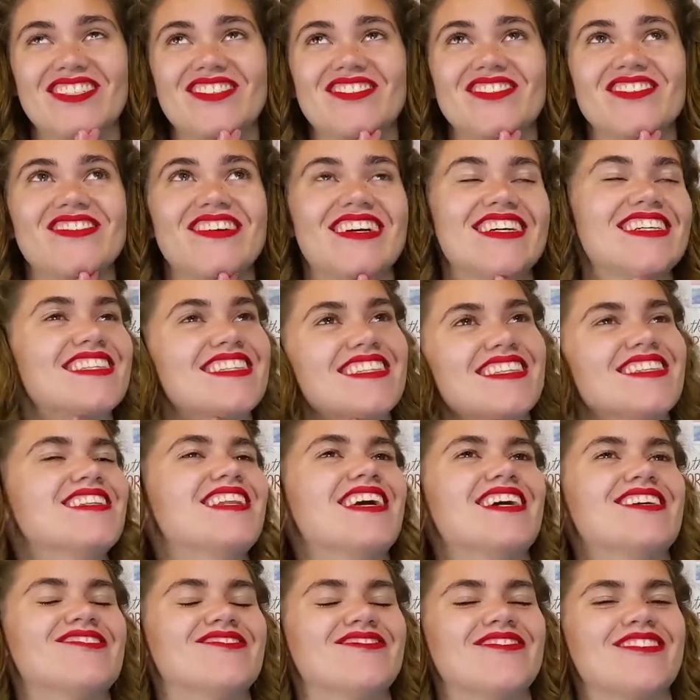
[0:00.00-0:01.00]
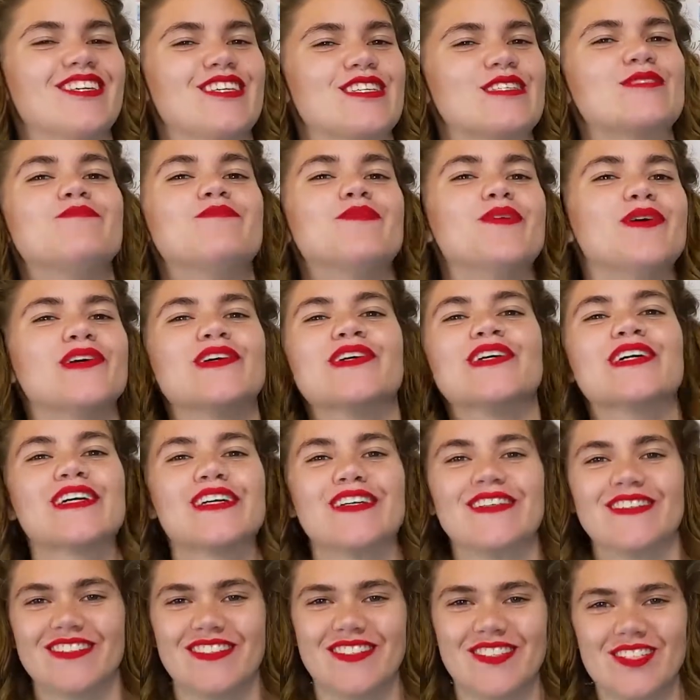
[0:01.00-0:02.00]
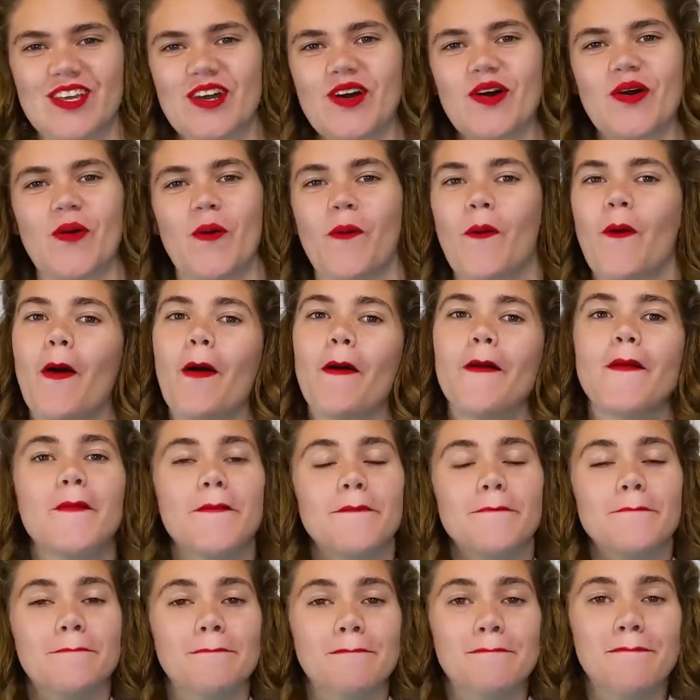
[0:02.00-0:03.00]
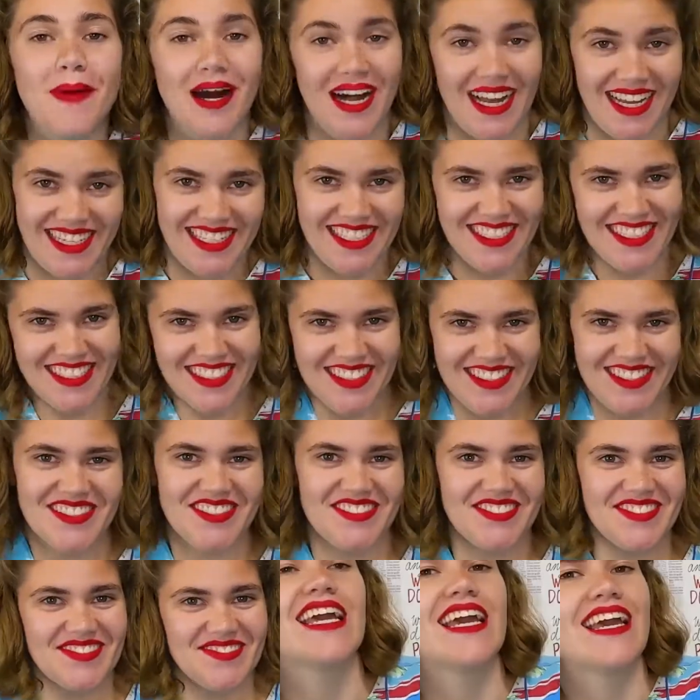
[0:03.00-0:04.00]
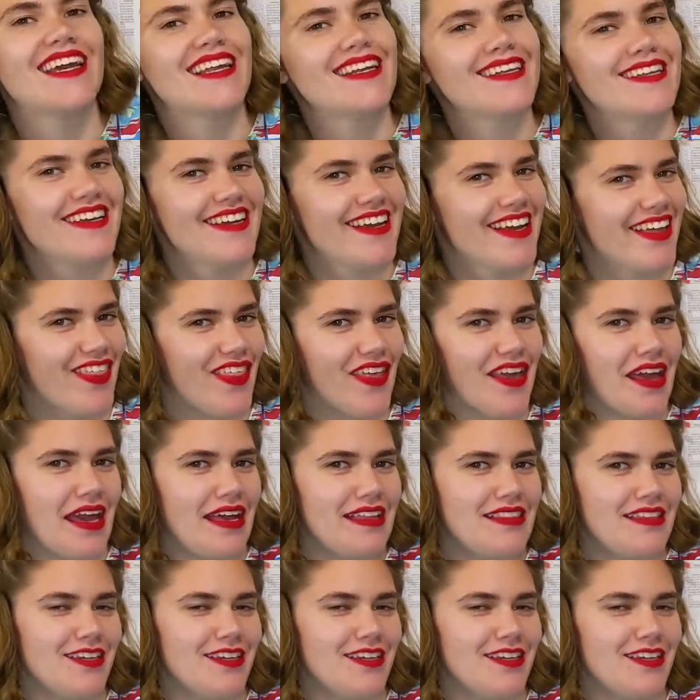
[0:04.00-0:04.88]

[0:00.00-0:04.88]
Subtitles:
Oh, I love this book so much. And I think I